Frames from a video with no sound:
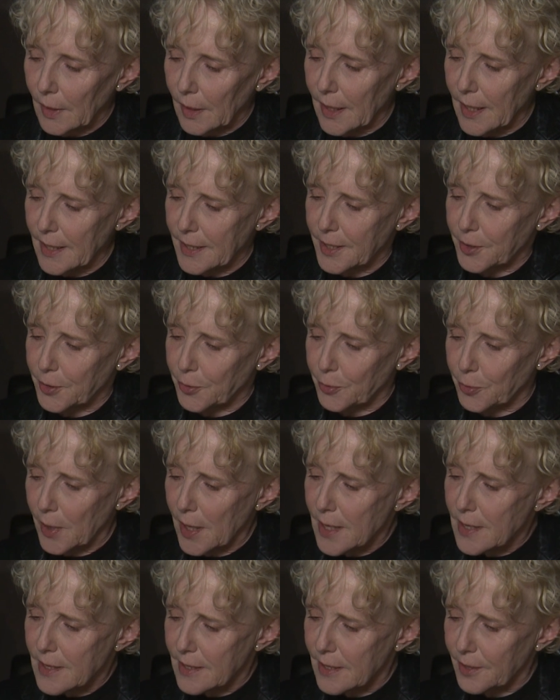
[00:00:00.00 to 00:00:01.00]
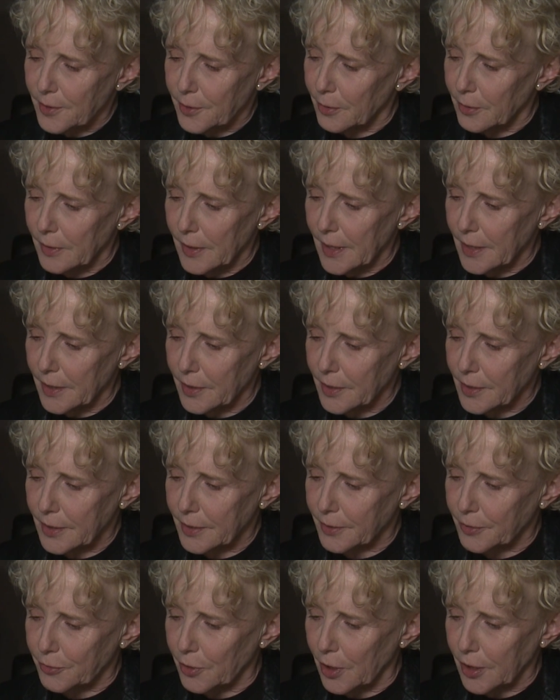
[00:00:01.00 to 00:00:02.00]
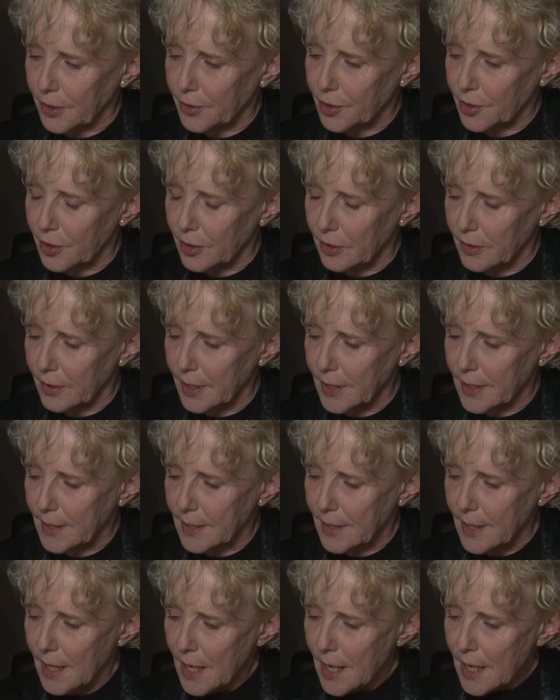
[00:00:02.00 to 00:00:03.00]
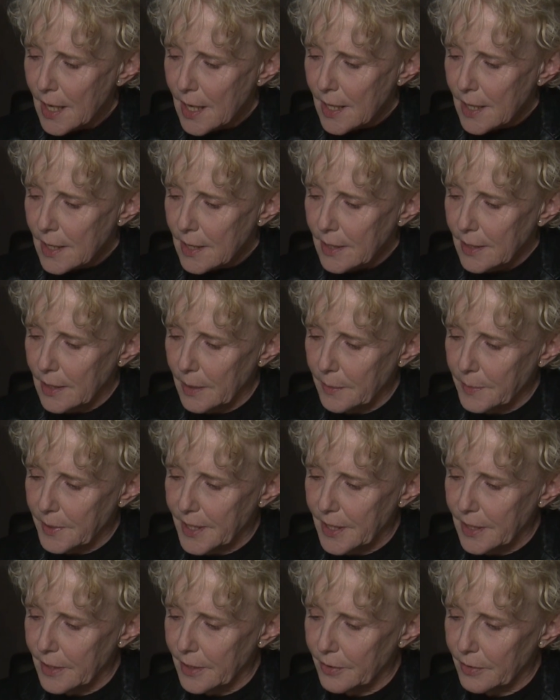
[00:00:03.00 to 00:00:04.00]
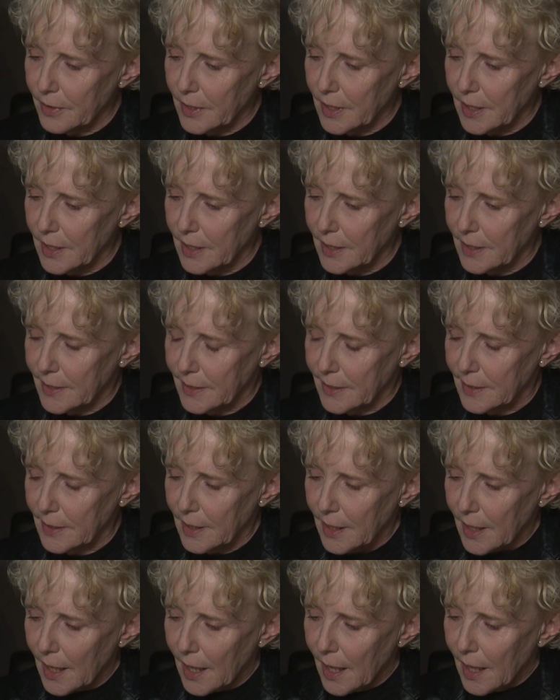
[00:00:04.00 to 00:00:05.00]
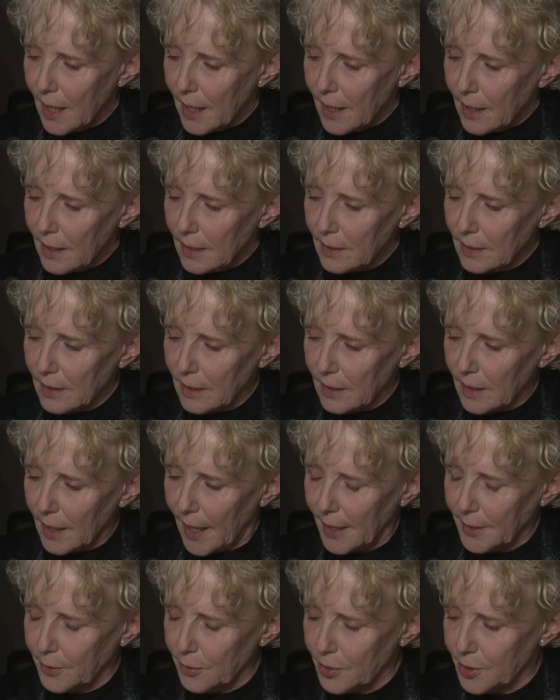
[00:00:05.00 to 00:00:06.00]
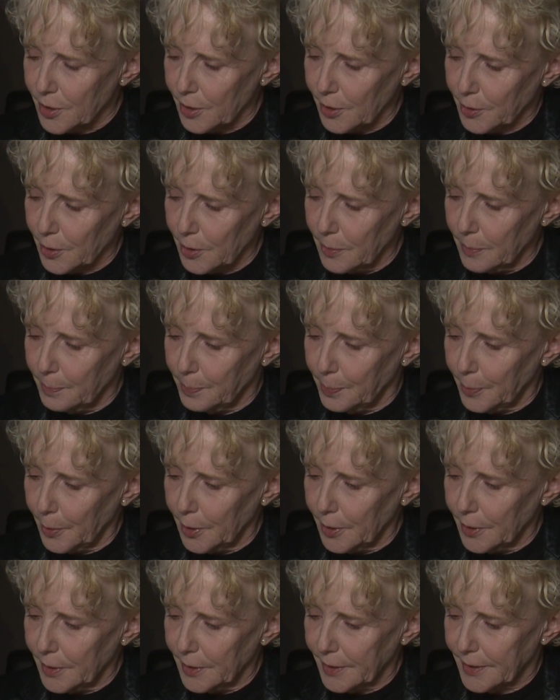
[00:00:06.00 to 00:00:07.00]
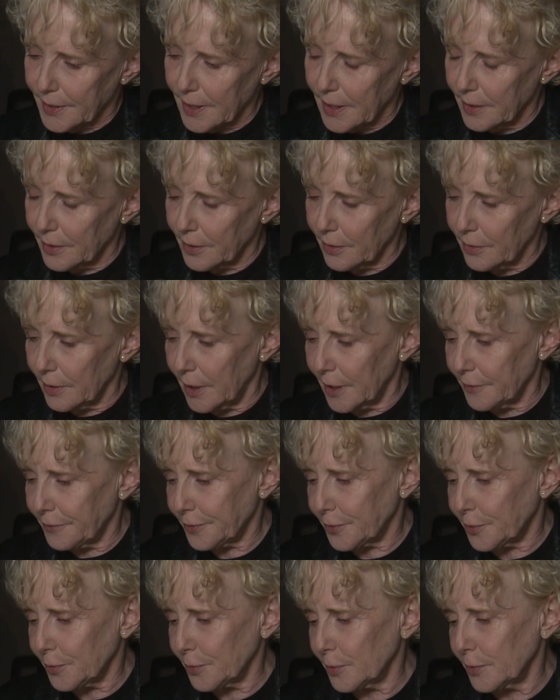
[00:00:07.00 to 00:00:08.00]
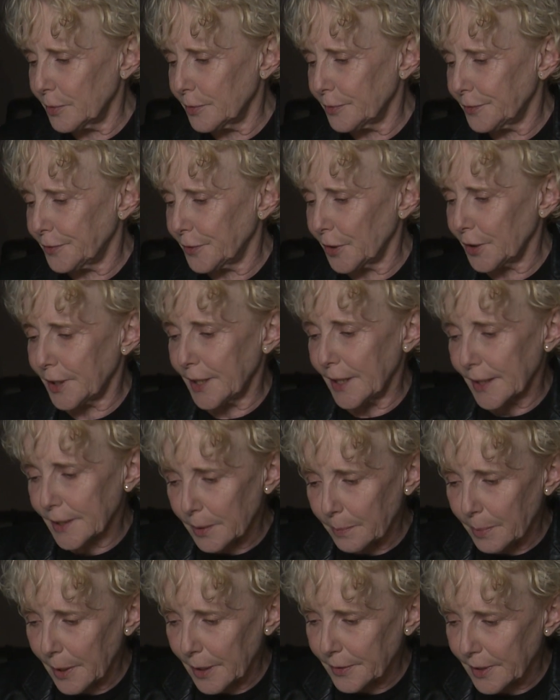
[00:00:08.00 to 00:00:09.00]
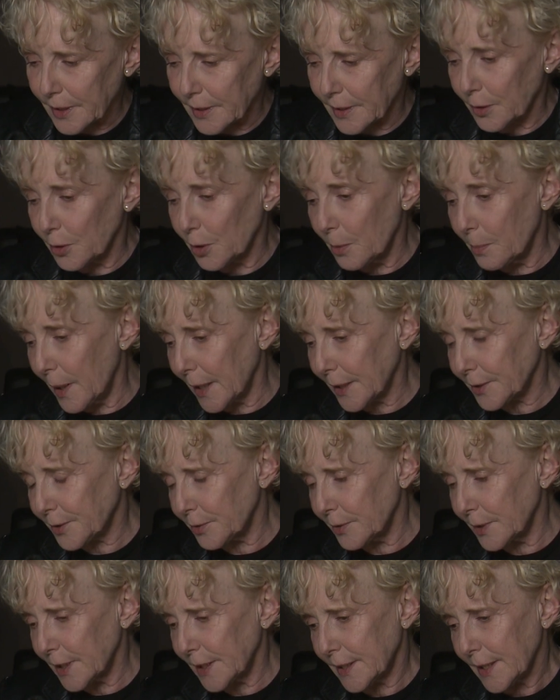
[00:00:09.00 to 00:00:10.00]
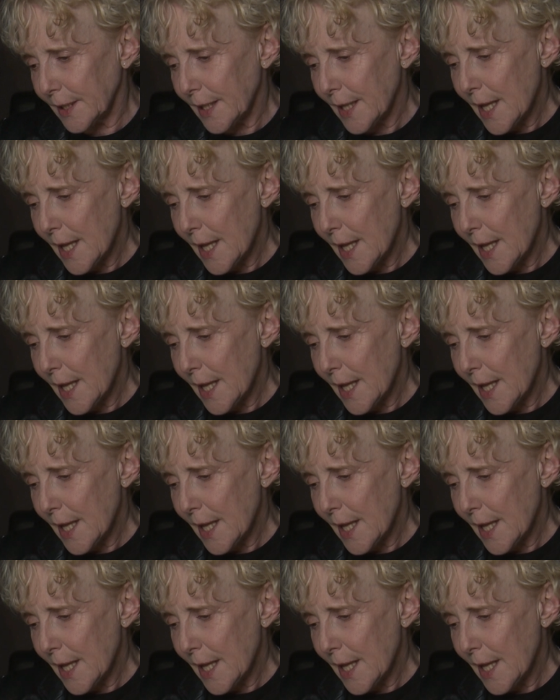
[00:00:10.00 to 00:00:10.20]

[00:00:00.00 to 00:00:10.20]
It's transitory. A structure is something you need at a certain point, then you have to forget about it, go back to it.